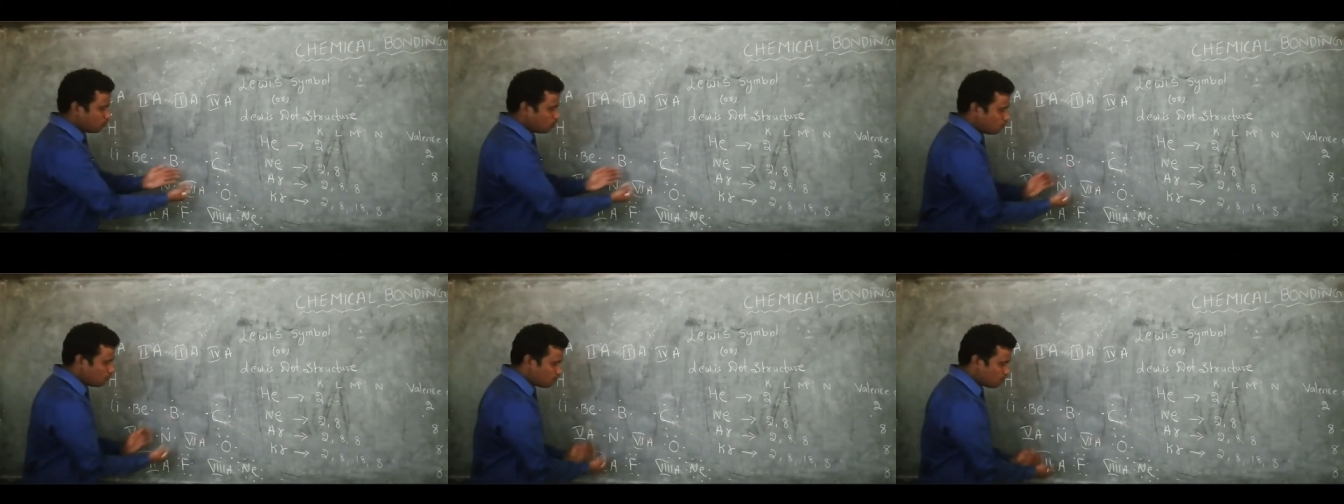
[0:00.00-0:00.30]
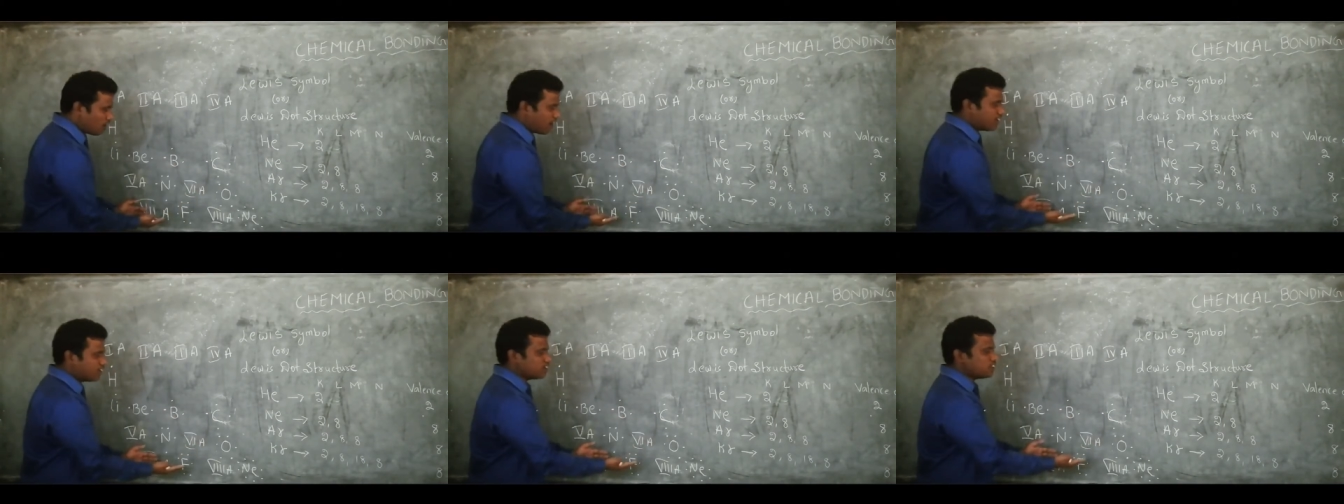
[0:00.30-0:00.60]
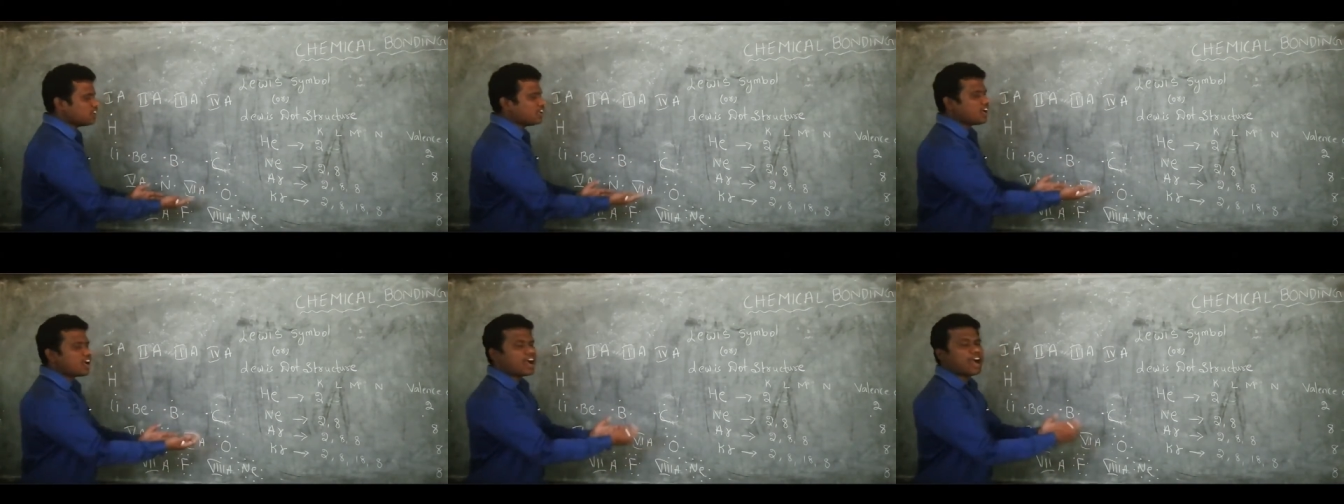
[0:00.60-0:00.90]

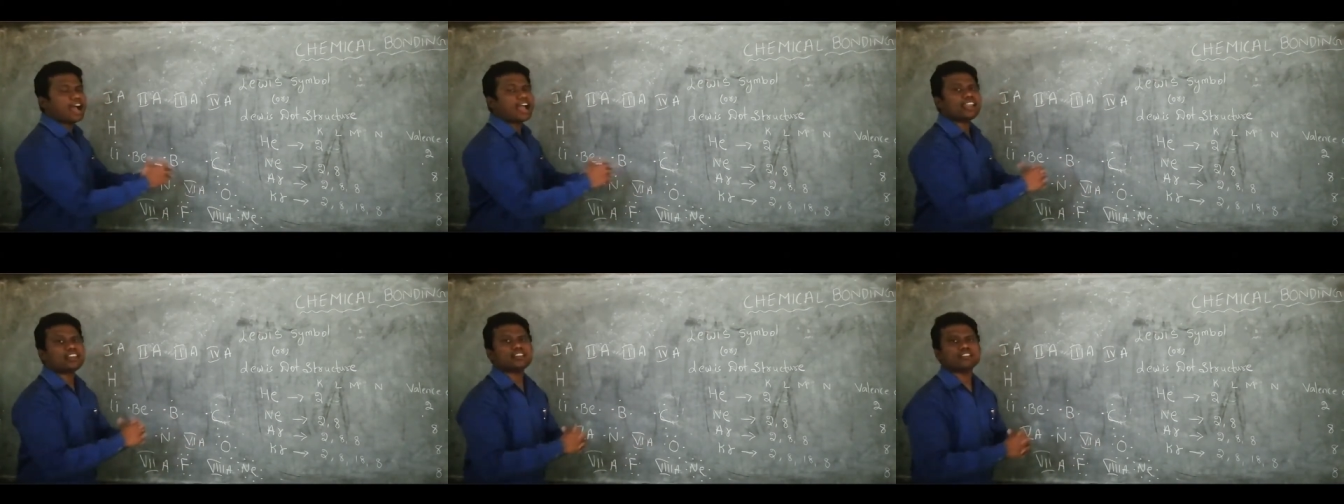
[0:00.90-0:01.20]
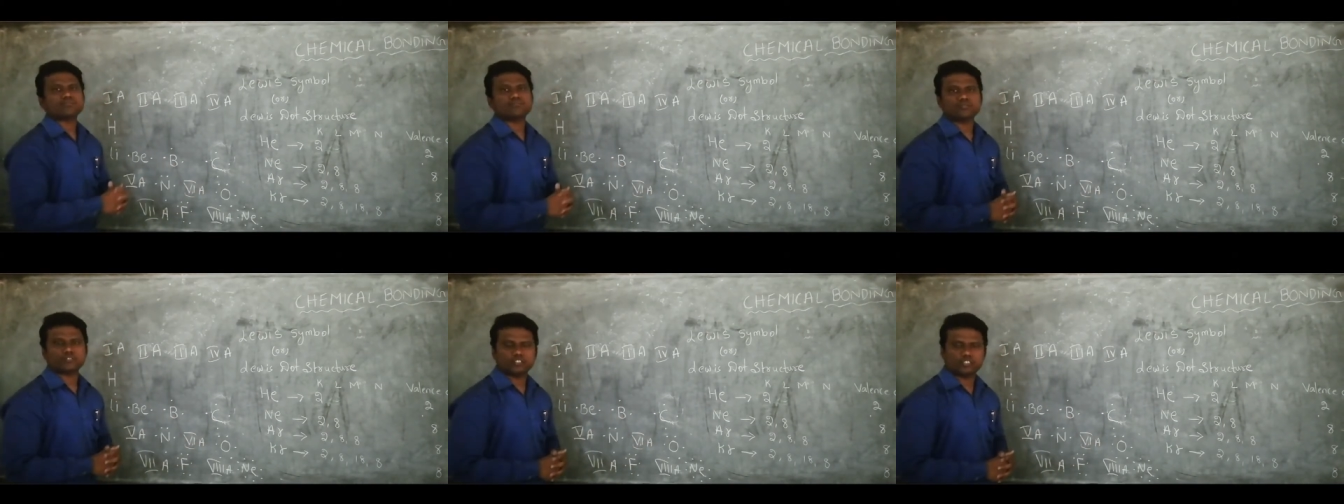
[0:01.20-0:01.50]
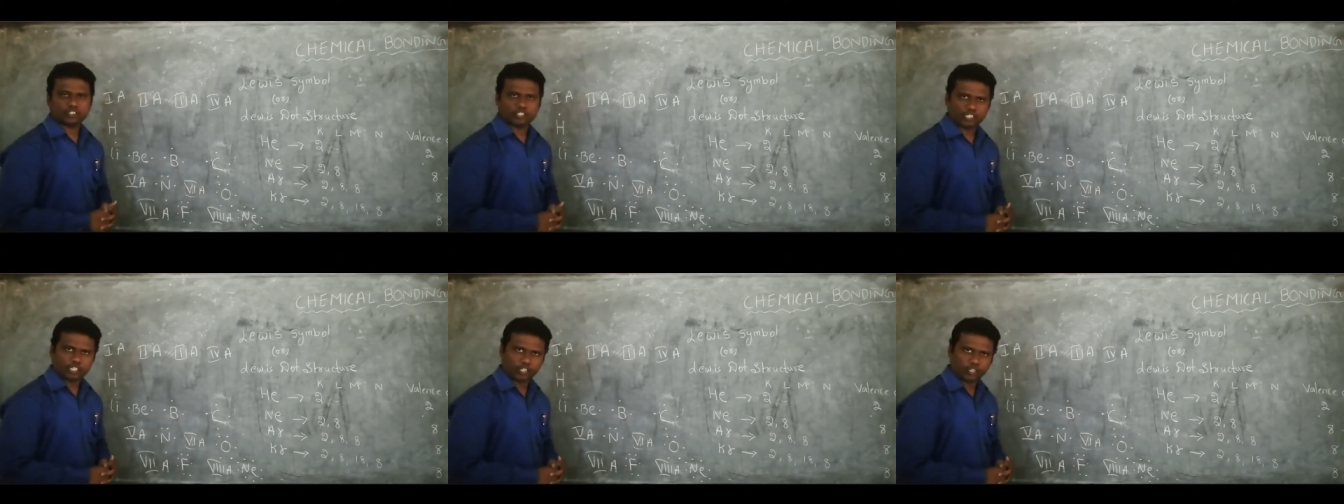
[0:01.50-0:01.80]
1 and
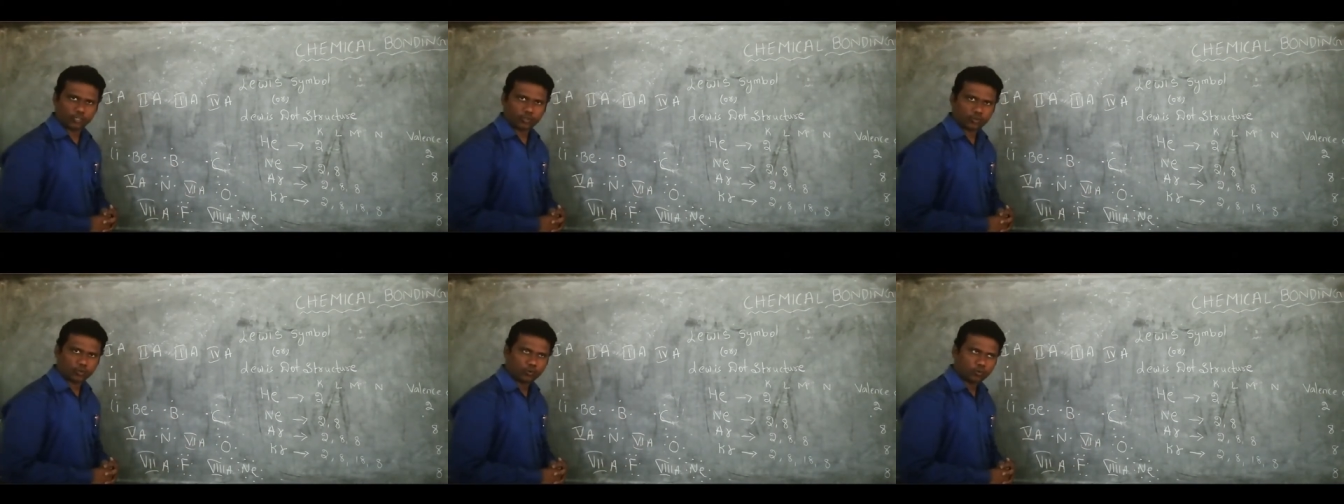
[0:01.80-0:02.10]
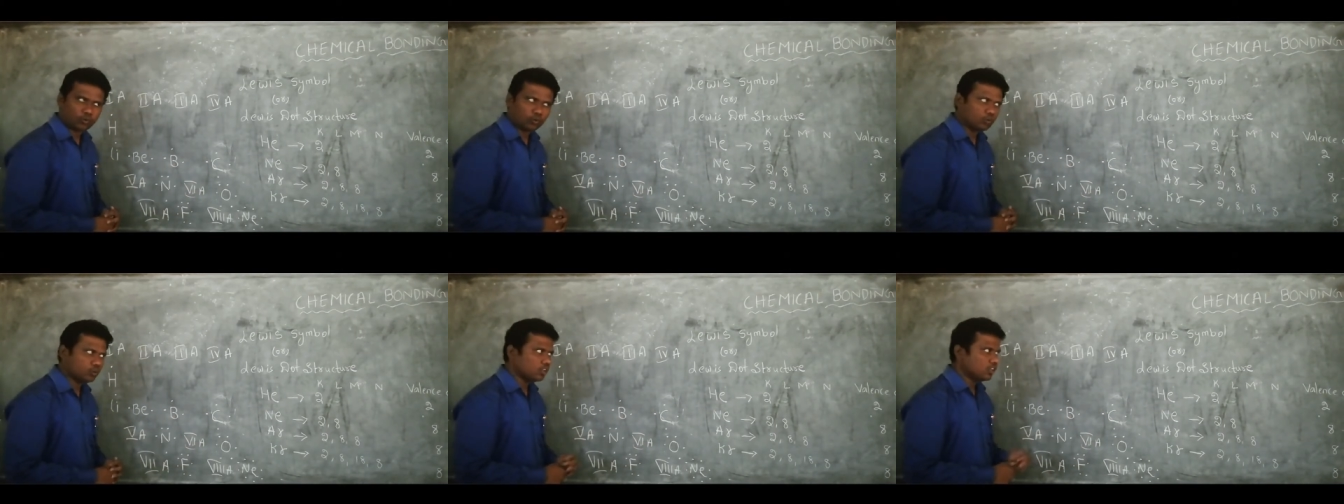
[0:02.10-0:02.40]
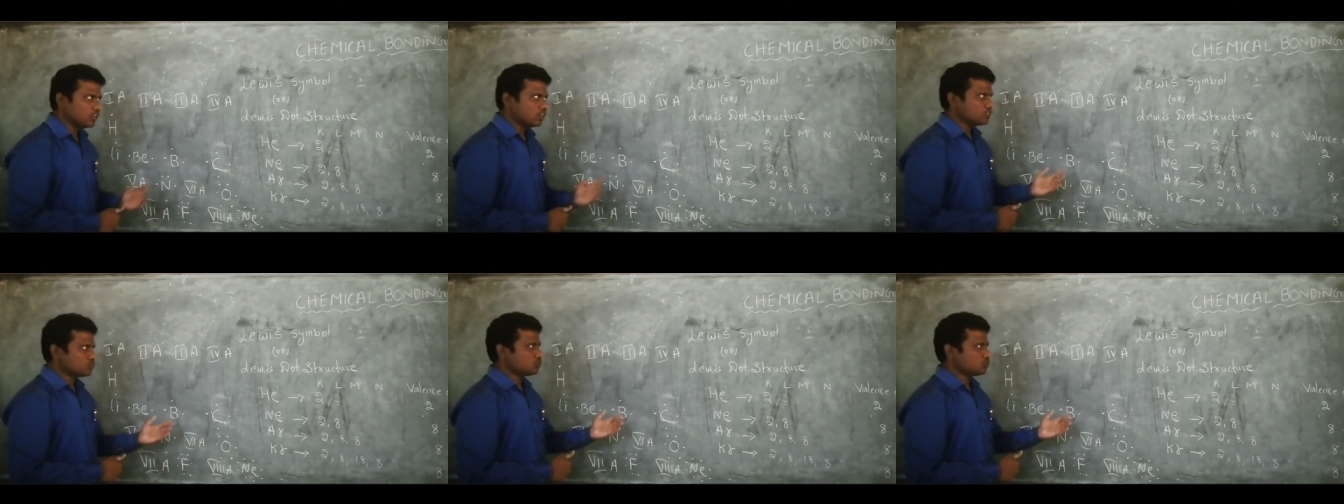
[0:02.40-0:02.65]
0.